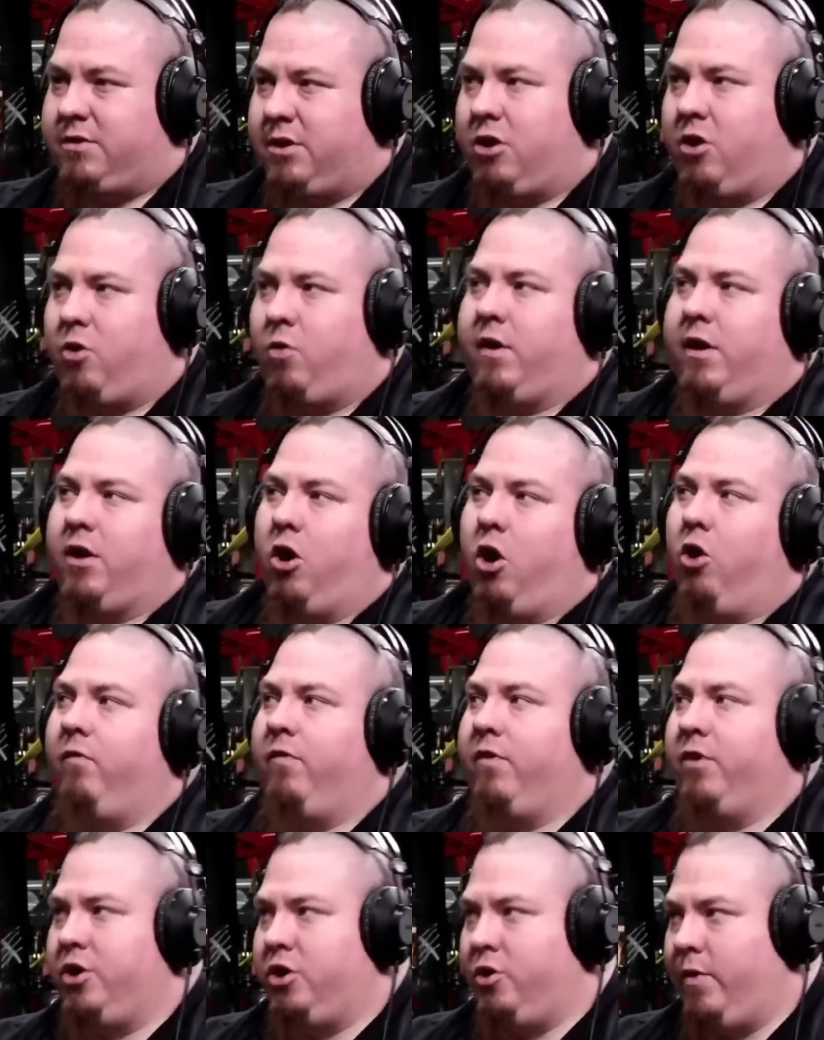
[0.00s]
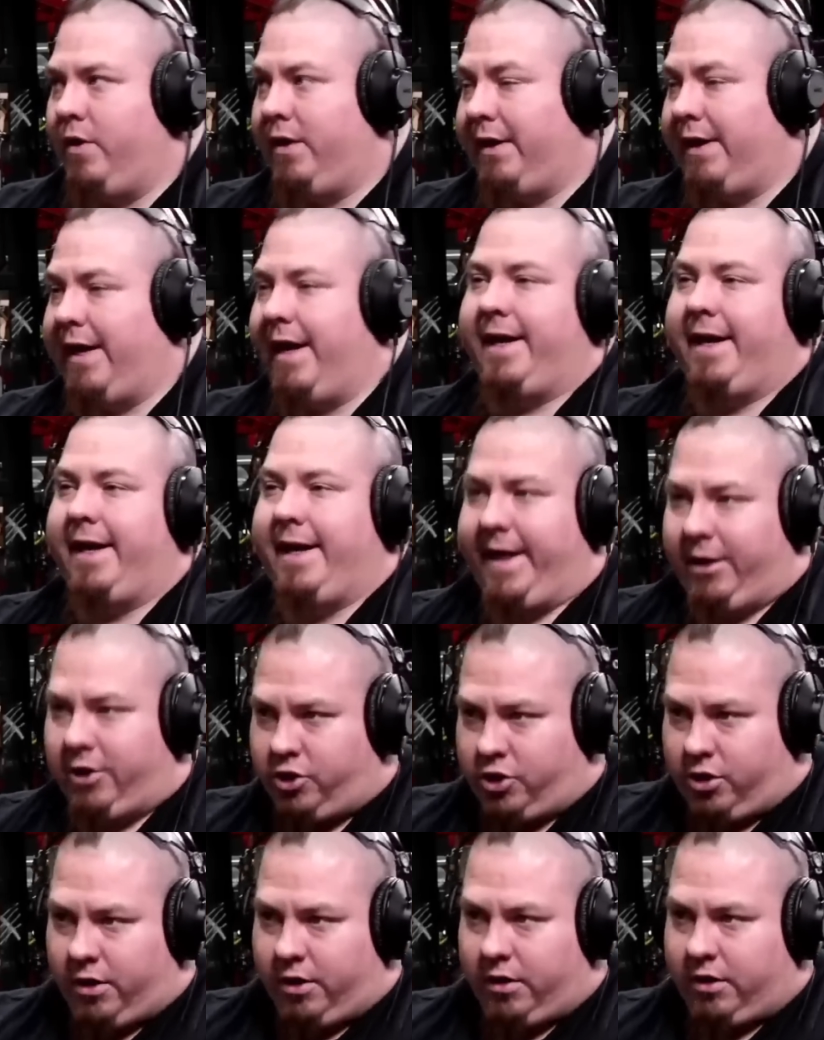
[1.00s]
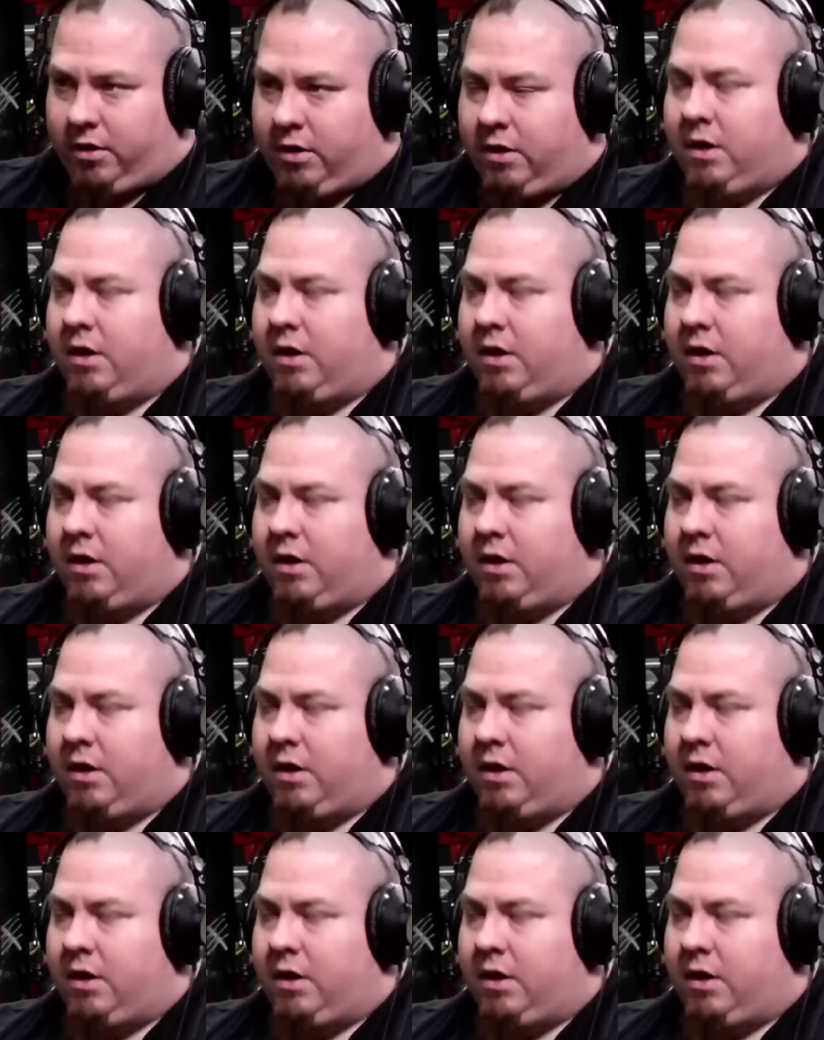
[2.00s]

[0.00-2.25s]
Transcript: You don't want to overdo it and get injured,